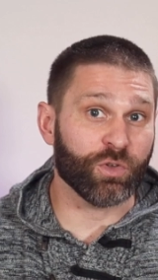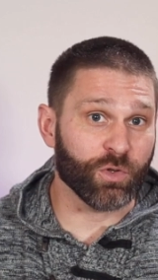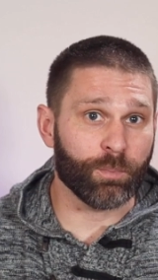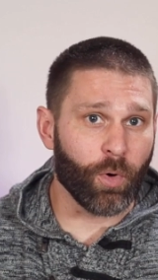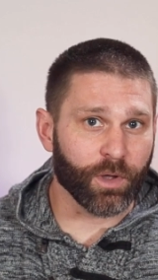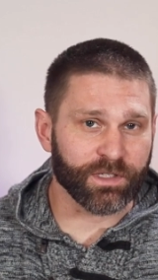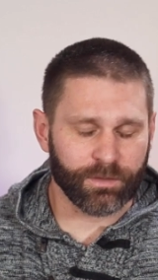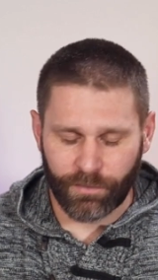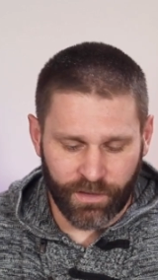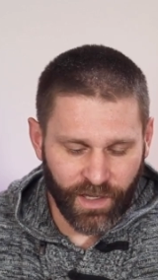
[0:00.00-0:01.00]
2
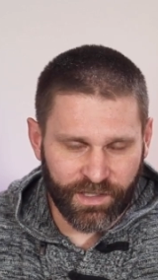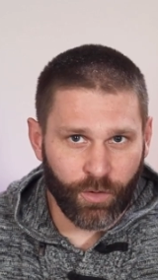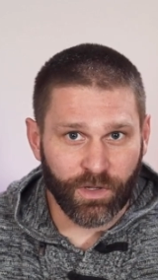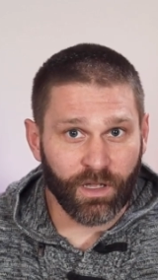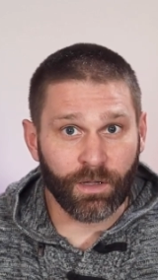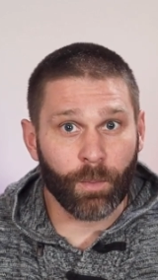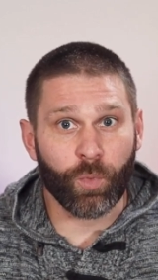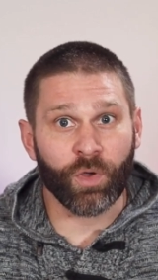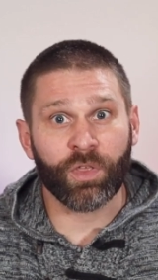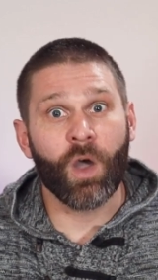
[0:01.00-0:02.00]
points. And that's how we end up
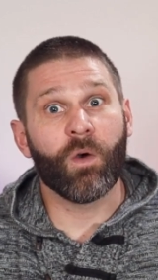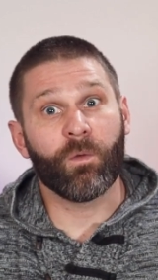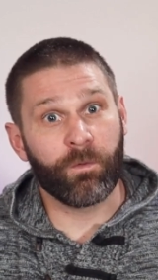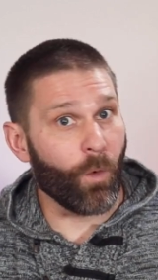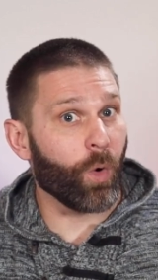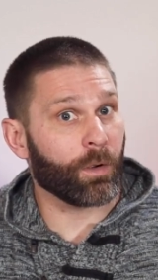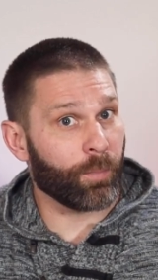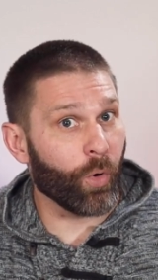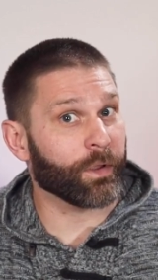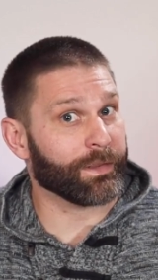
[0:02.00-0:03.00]
with
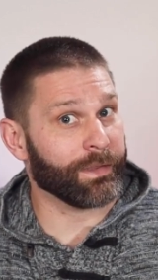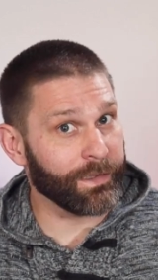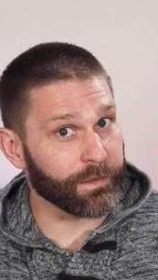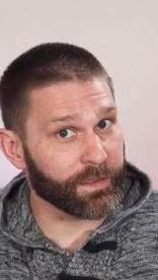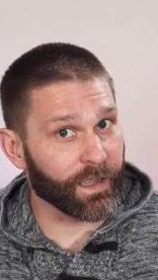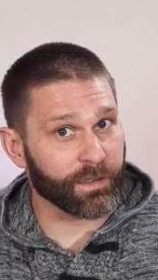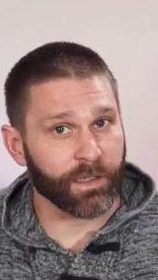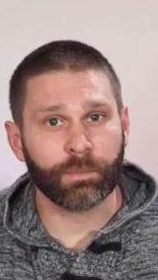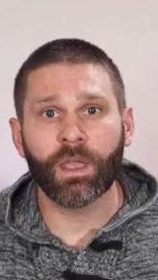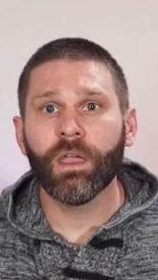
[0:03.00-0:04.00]
4-point needle
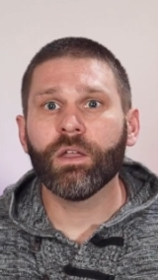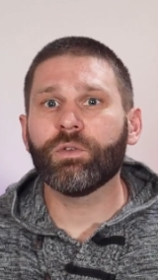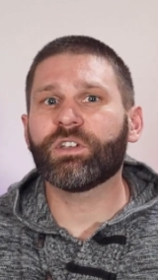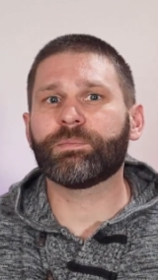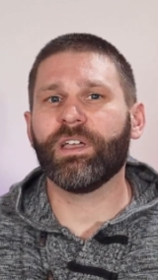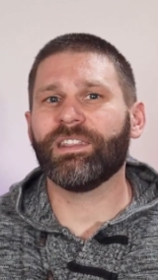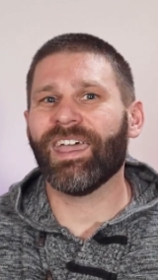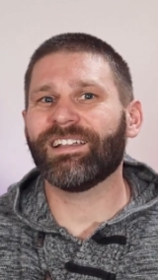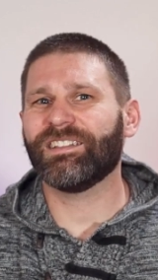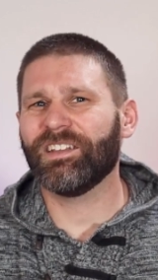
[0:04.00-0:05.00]
technique. To explain
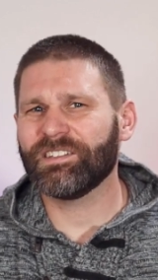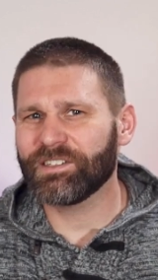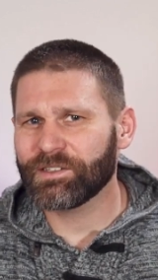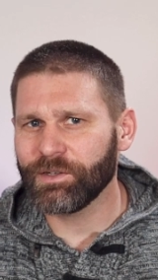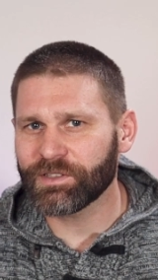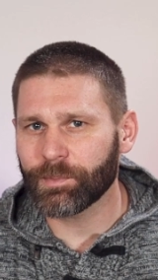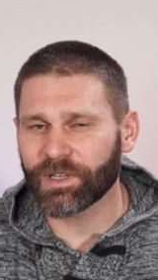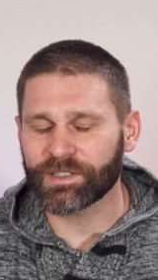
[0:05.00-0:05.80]
that, let's just use some